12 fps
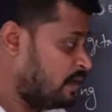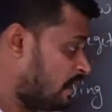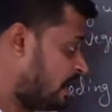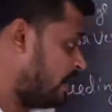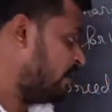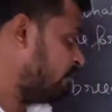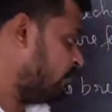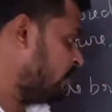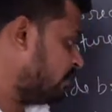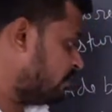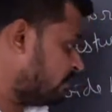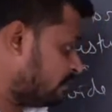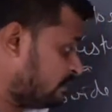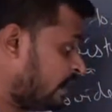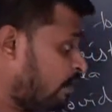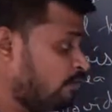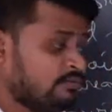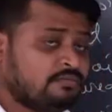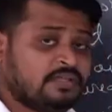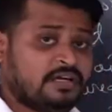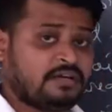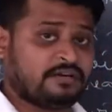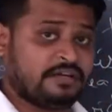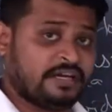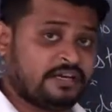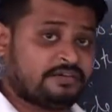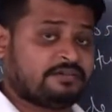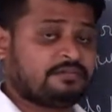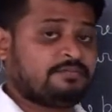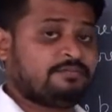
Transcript: and it will now the